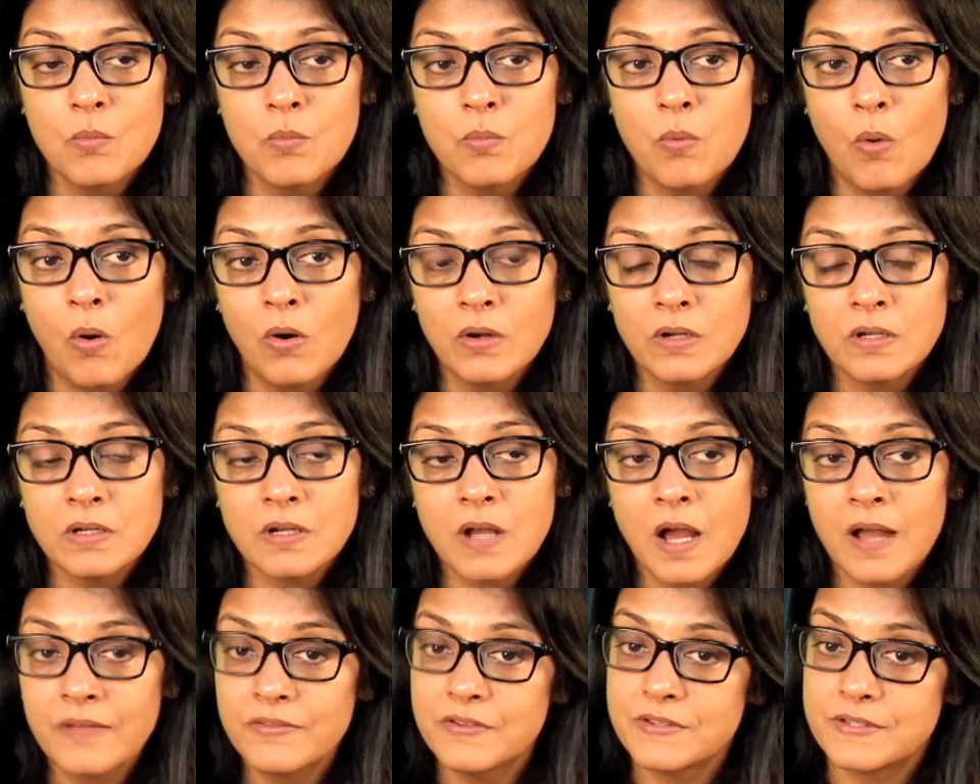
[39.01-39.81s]

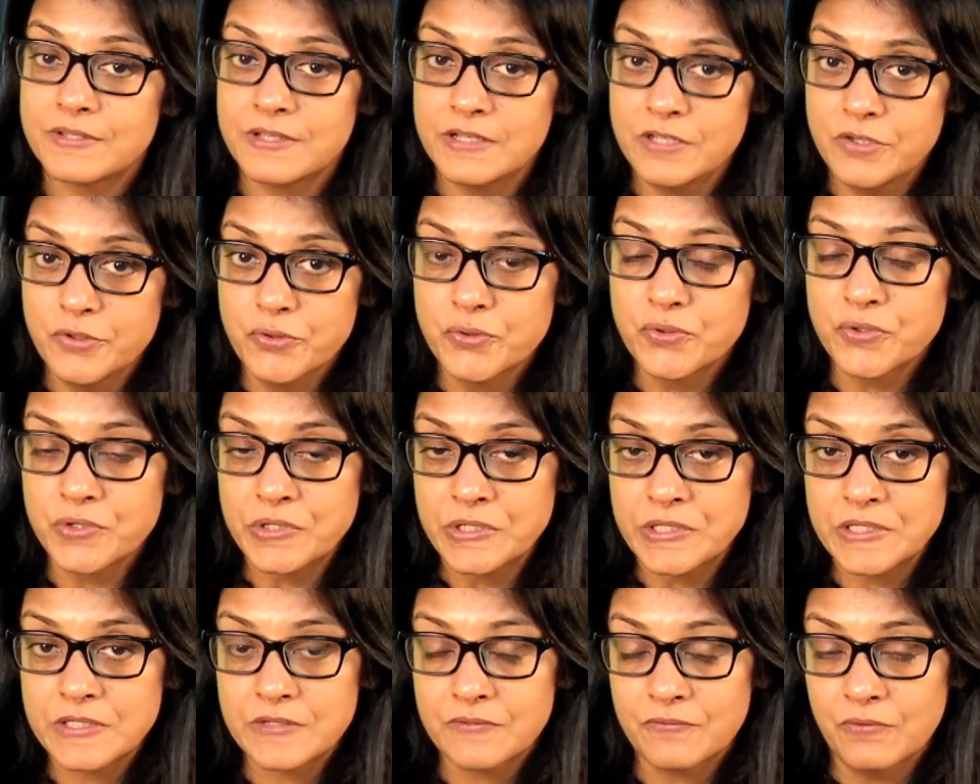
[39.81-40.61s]
what are the
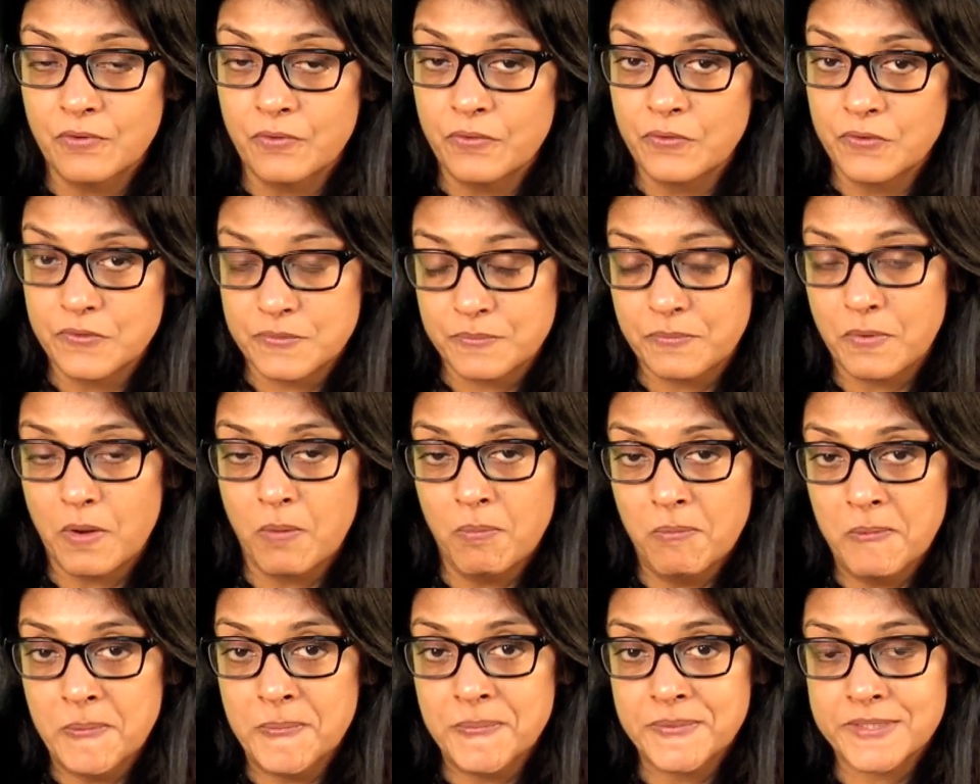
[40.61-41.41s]
solutions for those
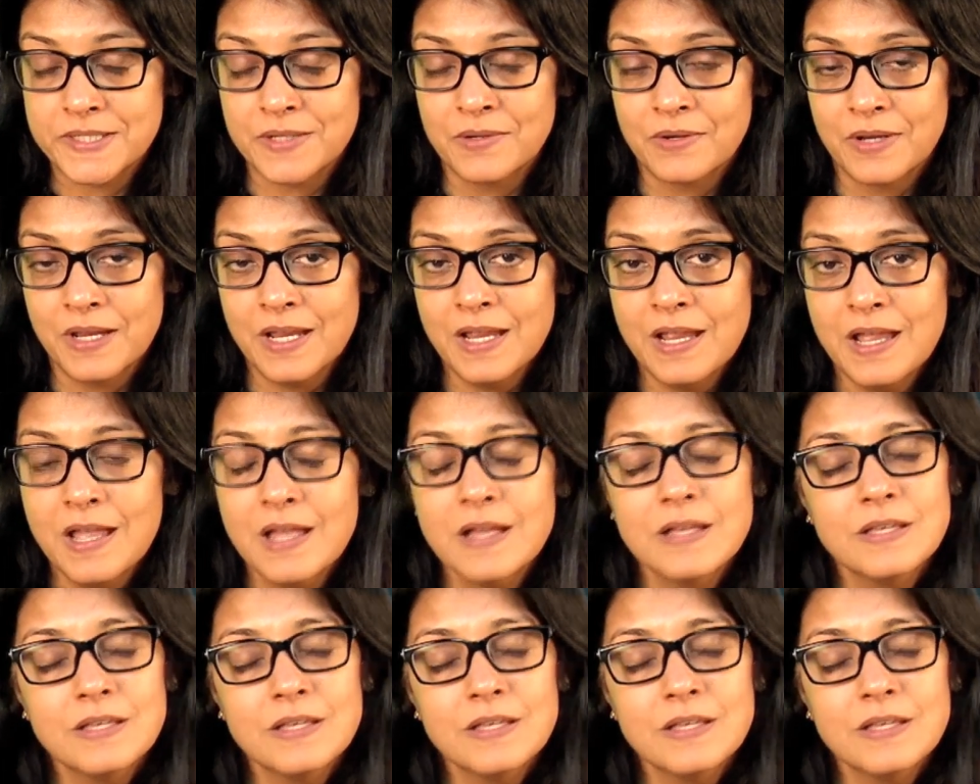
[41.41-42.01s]
problems. Okay.